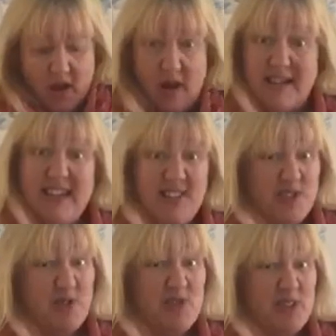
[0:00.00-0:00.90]
I need to
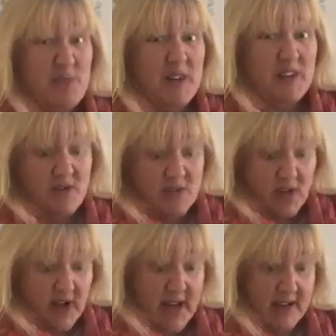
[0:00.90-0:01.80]
do something, don't
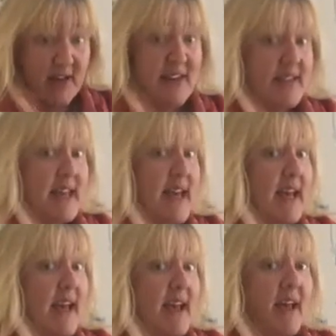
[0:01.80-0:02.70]
I? And I
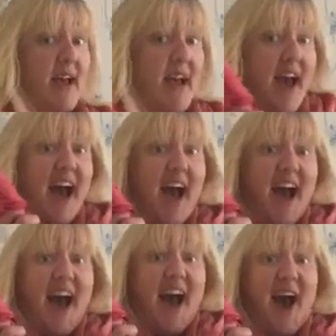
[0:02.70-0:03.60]
think
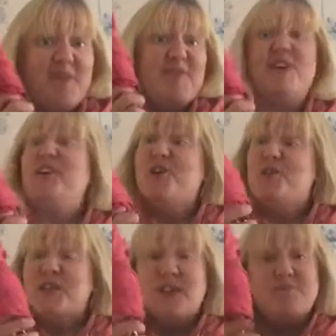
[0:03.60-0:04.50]
I'm going to
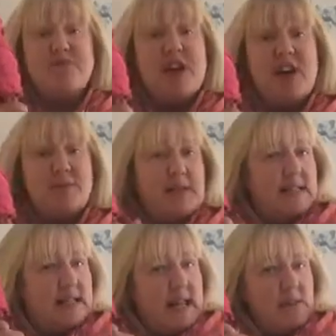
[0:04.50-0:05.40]
use an umbrella. I'm going
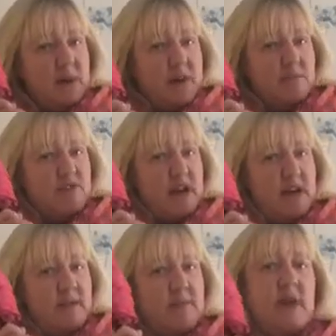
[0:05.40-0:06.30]
to take my
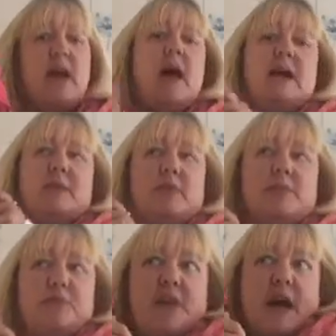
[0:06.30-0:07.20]
umbrella and I'm going to
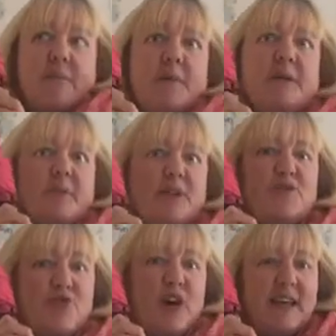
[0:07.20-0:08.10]
put it up and I'm going to
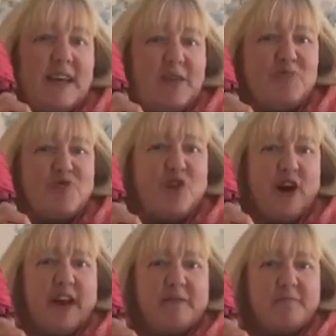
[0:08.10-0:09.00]
try and keep dry.